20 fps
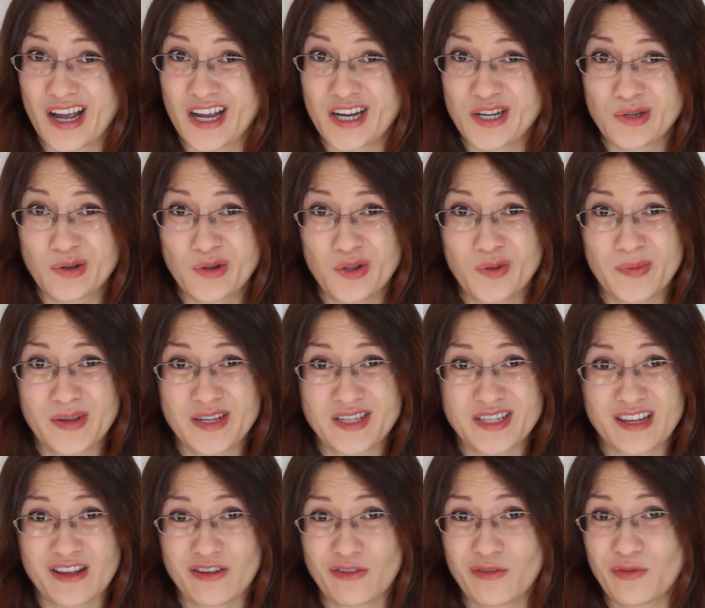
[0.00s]
I told
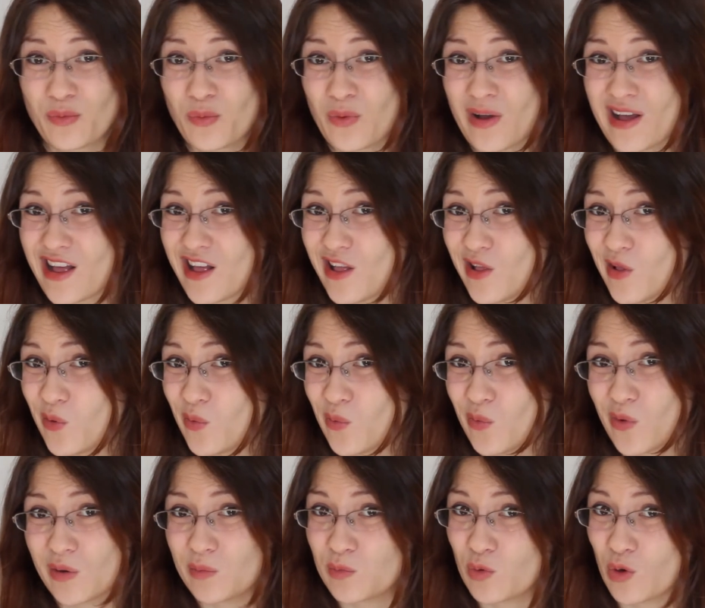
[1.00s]
myself, well,
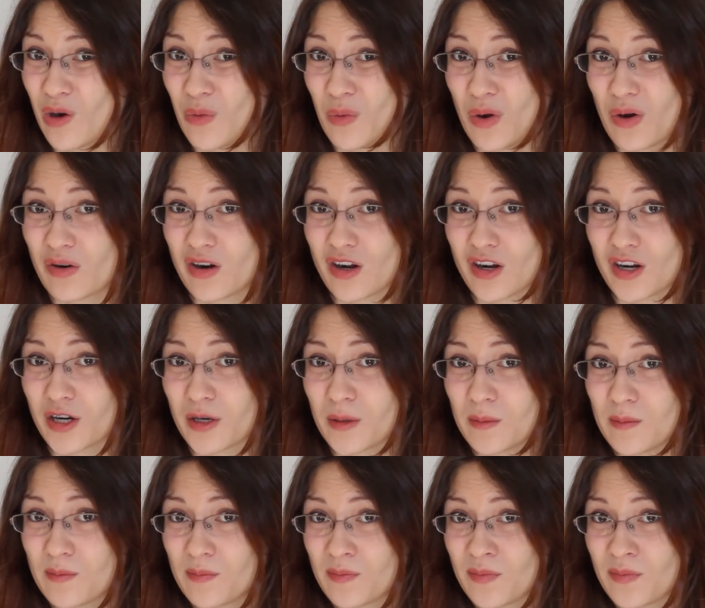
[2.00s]
one more won't hurt.